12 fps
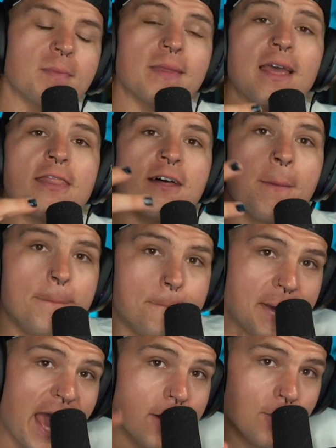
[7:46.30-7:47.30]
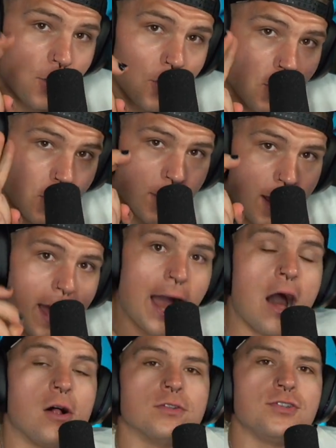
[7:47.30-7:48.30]
the better
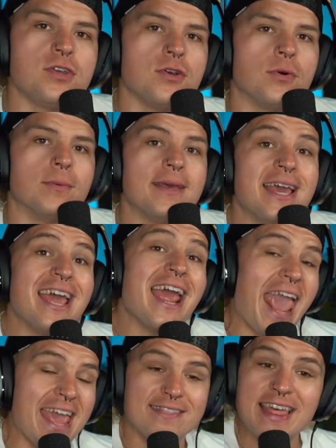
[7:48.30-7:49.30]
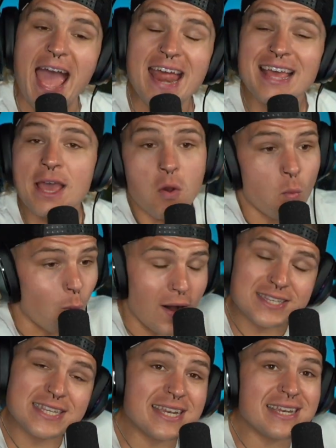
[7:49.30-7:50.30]
I'll do. And that
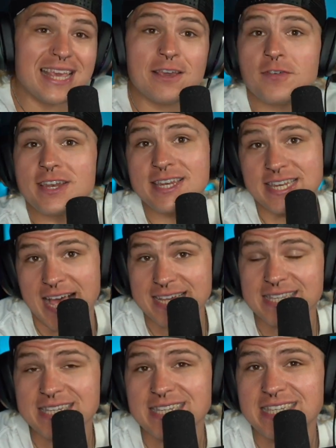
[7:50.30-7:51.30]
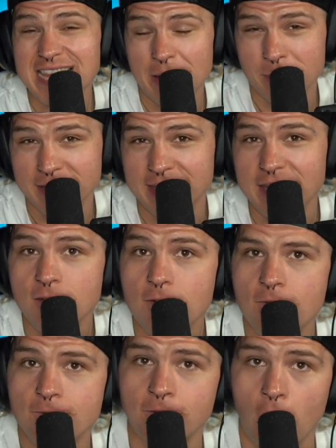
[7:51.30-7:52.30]
wasn't even necessarily
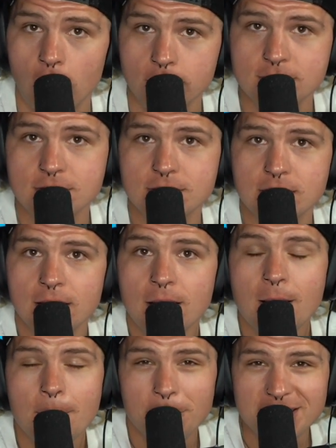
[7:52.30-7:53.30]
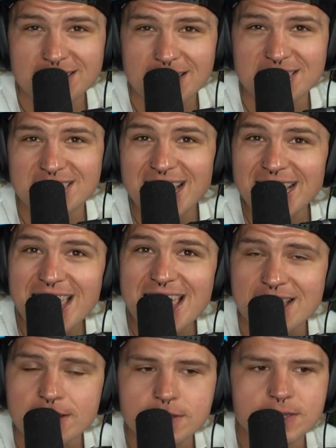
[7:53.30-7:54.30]
false. But the thing
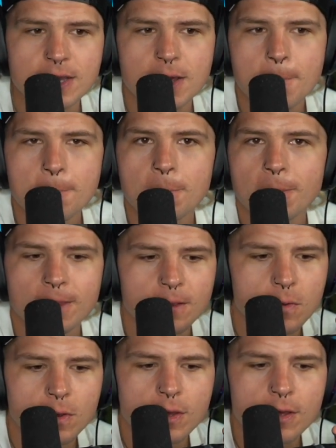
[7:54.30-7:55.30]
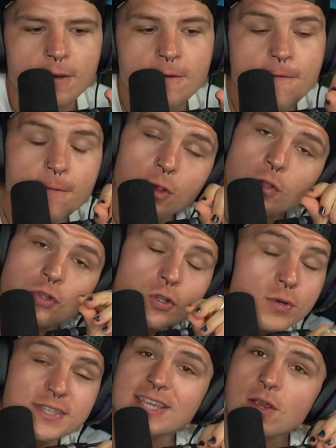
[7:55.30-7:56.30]
is,
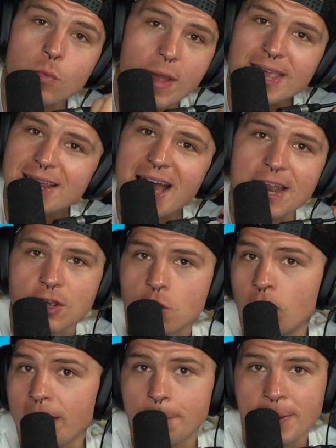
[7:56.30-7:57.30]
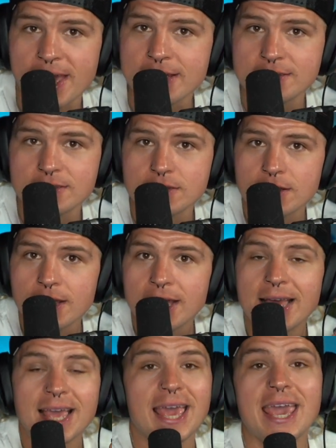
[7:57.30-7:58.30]
losing weight at a quick pace
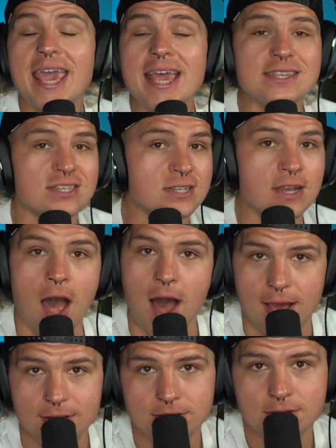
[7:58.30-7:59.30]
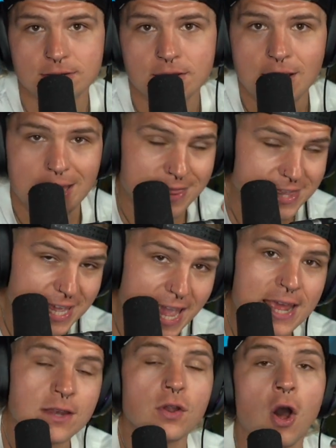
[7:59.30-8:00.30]
is not the
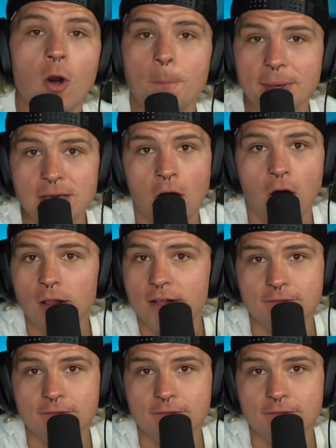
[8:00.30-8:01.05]
end all be all of